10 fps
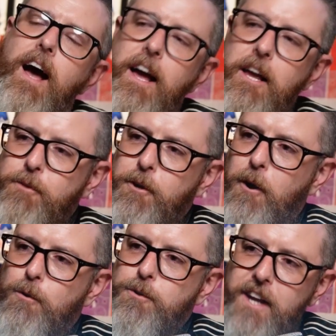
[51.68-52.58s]
I am your
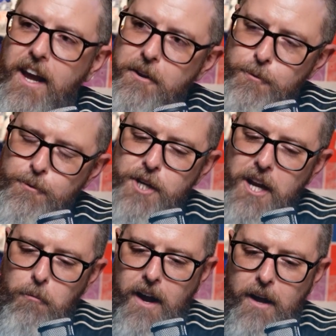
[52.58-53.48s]
host, Andrew
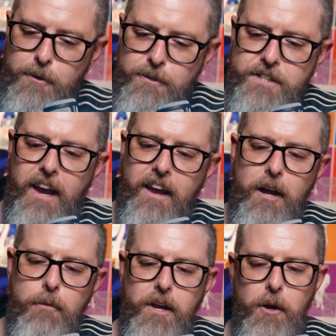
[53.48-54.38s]
J. Reimers, and
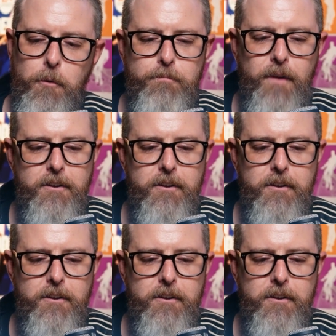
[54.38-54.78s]
I'm here with my